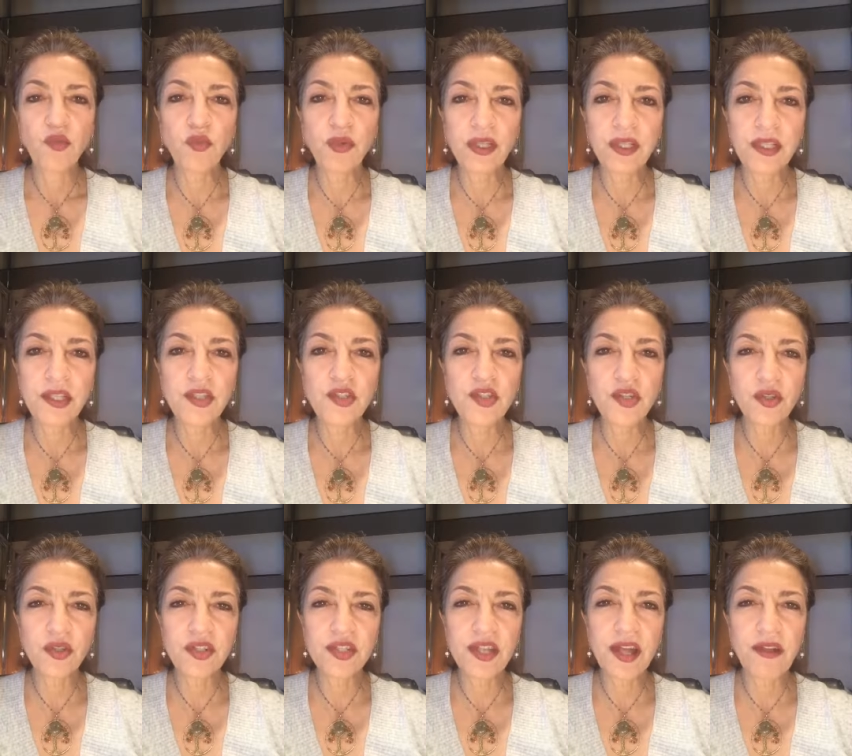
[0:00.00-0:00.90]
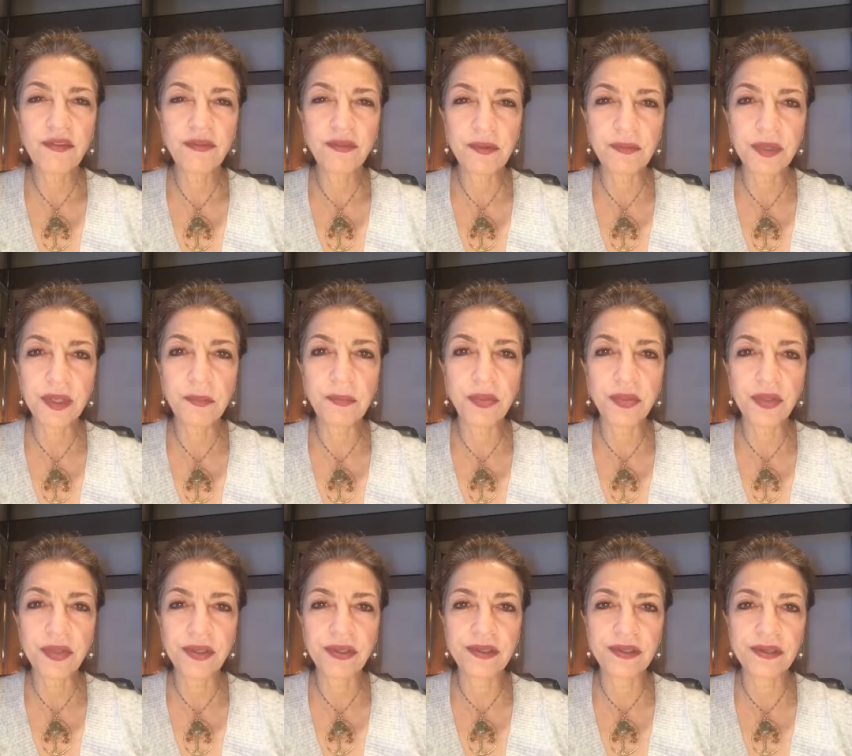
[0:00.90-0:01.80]
release yourself from the
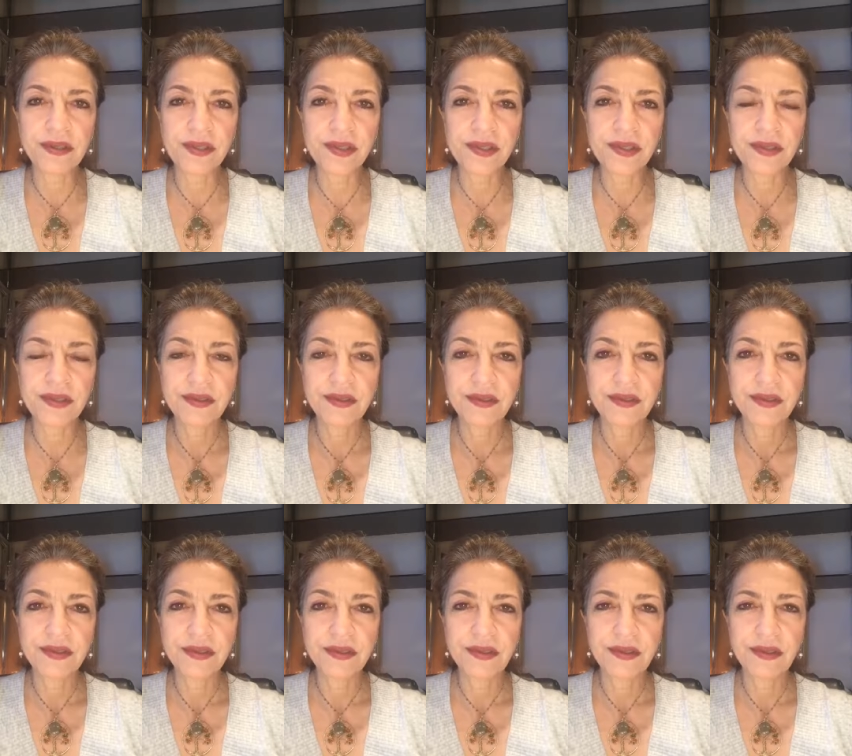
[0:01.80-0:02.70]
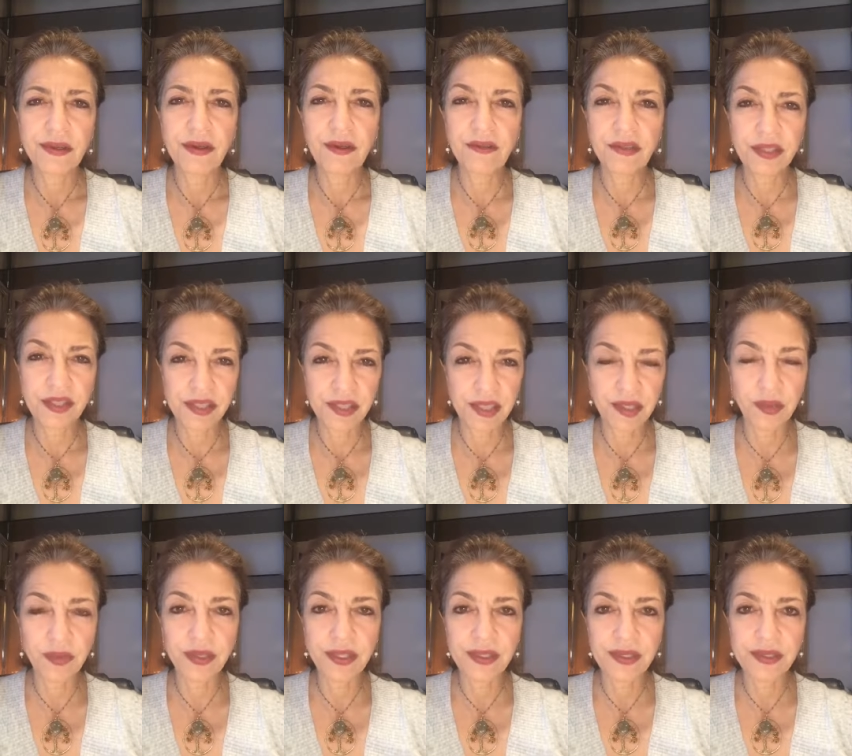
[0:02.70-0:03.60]
burdens of the
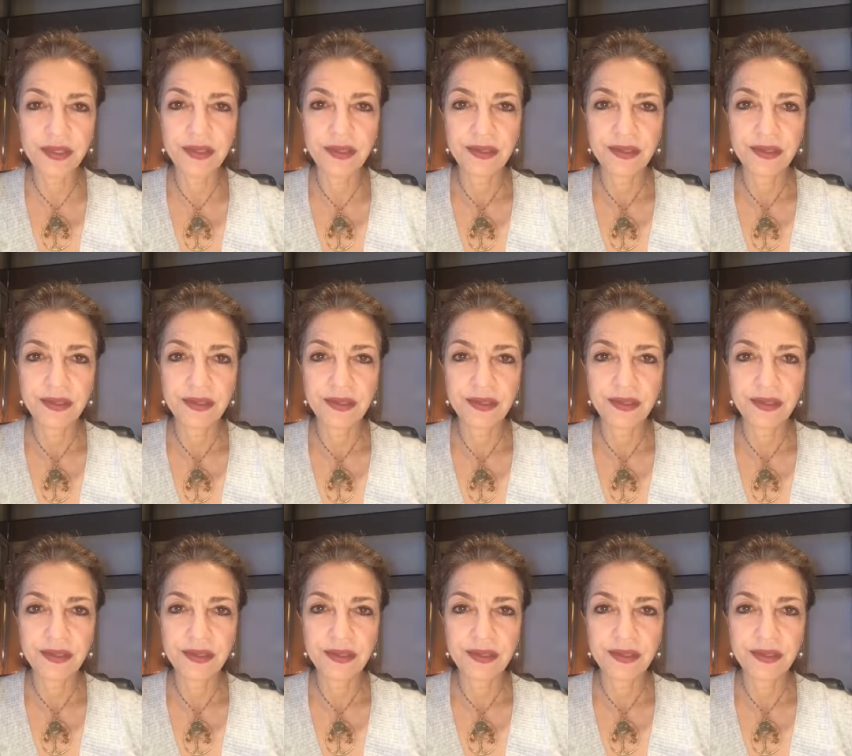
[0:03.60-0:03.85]
secrets.